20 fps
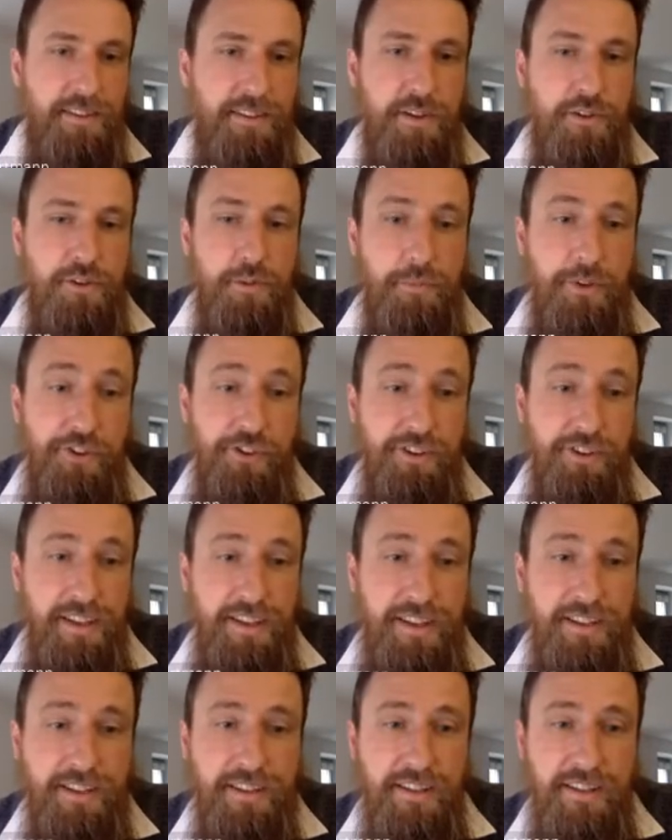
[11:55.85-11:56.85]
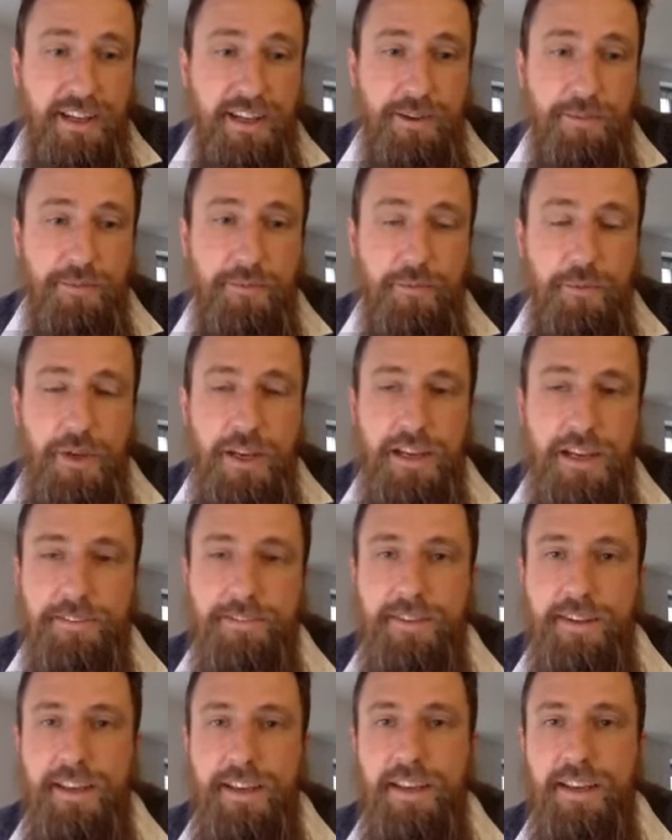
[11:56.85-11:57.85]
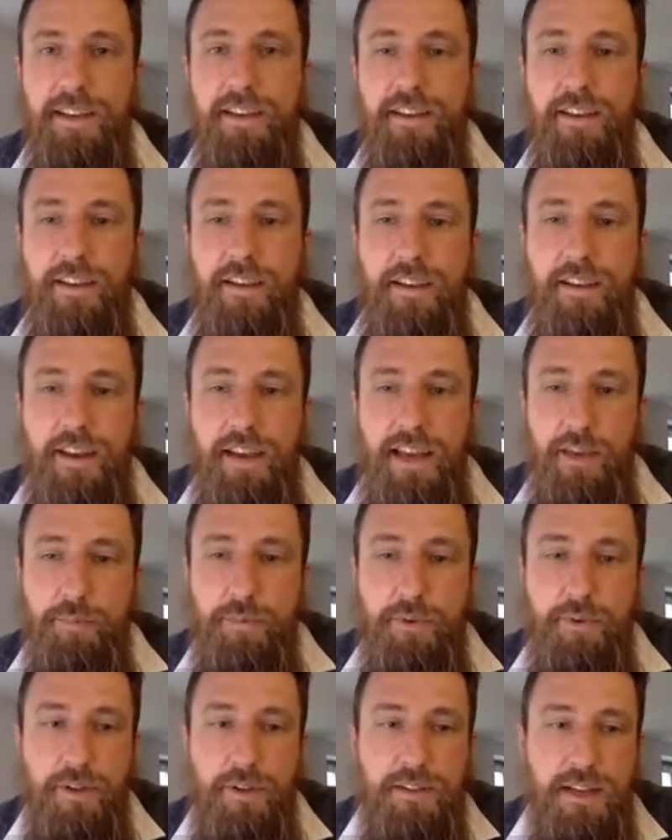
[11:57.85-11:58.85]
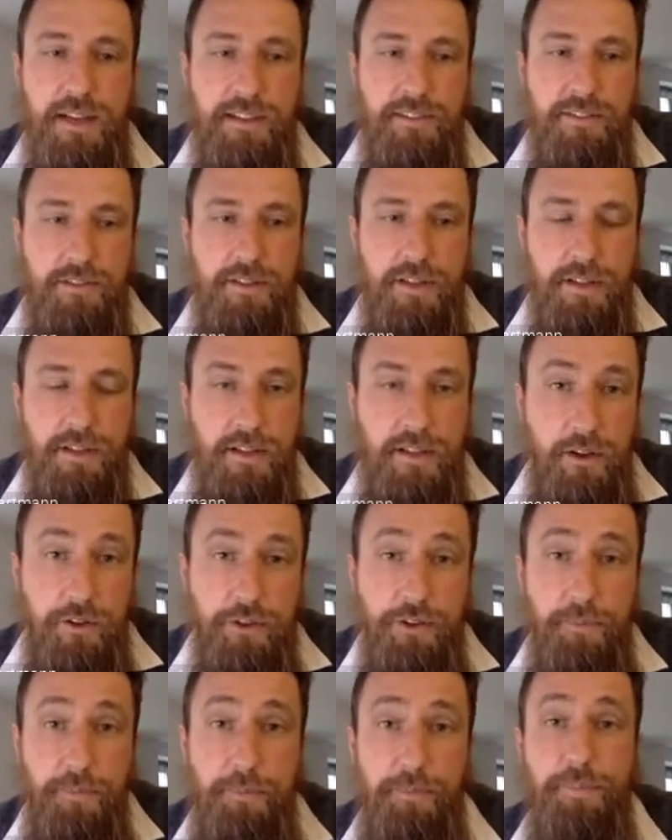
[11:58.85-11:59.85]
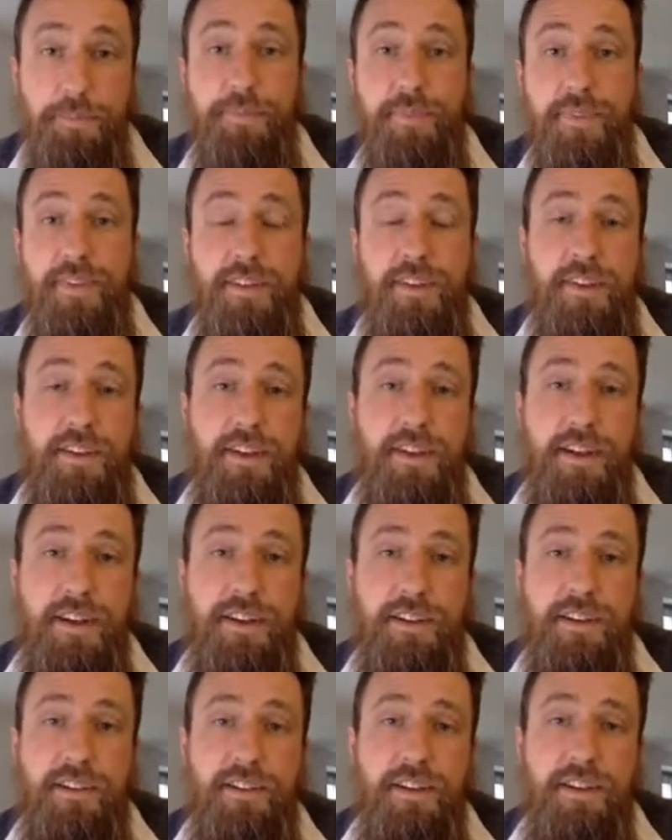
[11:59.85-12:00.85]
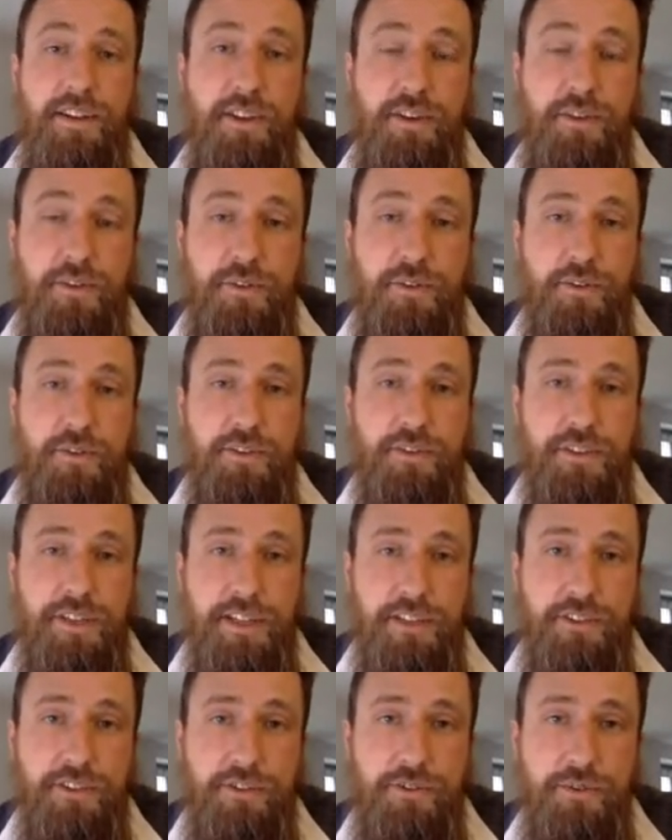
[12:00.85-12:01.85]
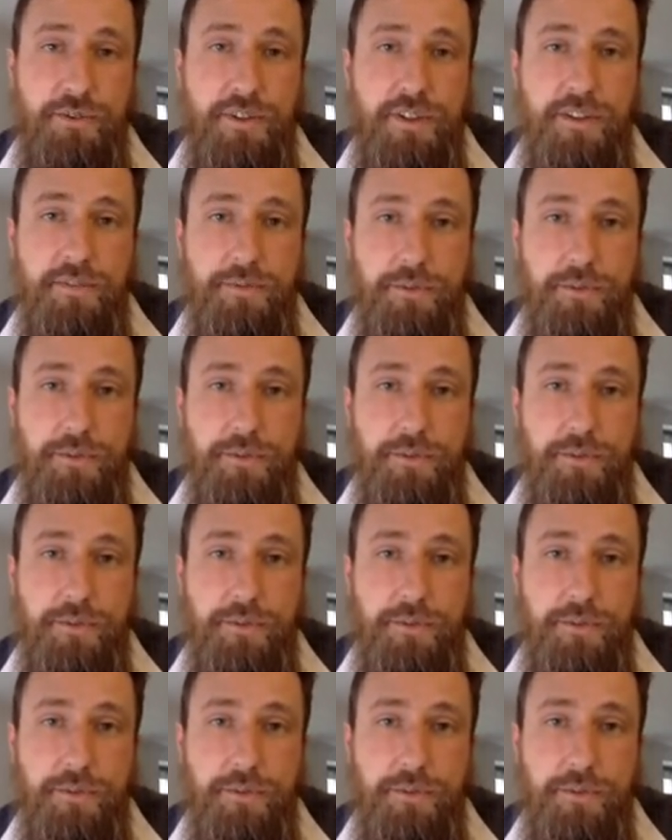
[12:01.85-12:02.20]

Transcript: The commissioning, we have a app called iSolar Cloud. And you connect to the